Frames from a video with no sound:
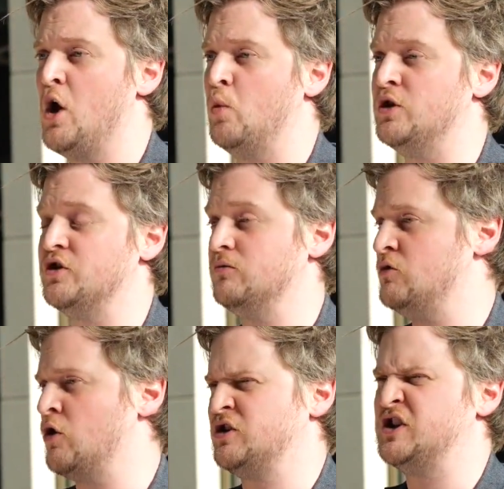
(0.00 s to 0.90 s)
would
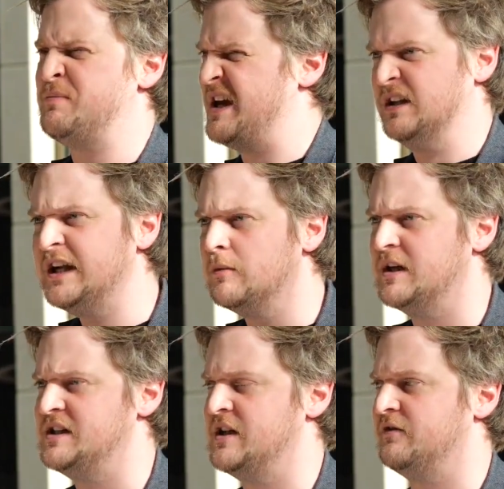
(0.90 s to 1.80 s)
not just be a little
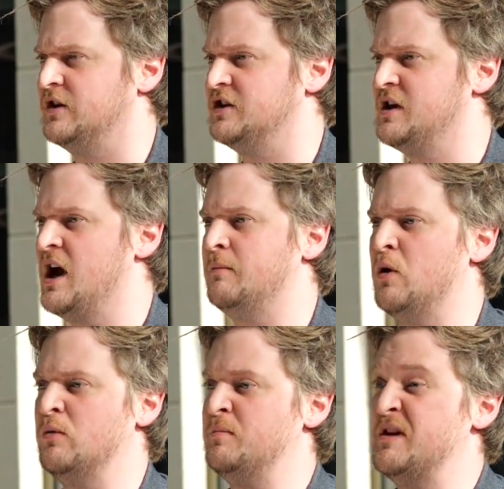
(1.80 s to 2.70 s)
bit different, but
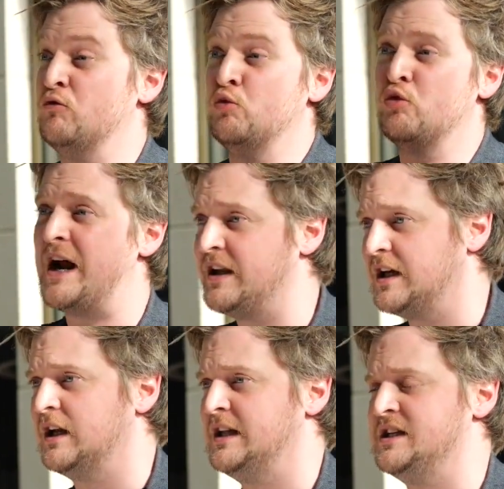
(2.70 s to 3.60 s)
would be
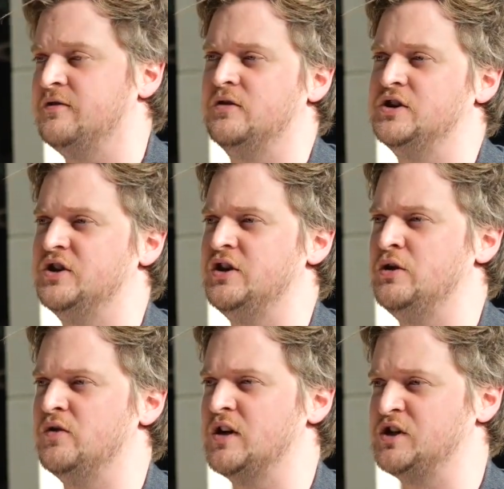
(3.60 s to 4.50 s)
radically different to the
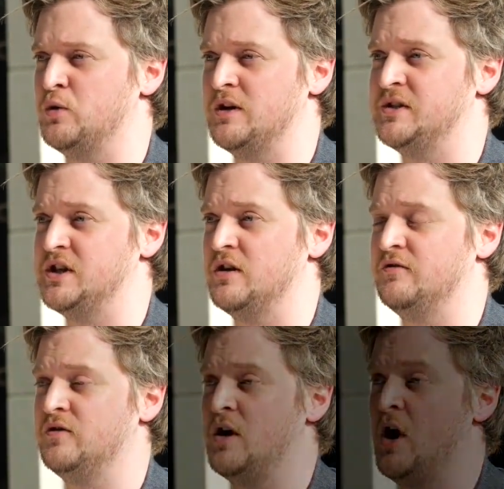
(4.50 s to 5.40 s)
universe we observe.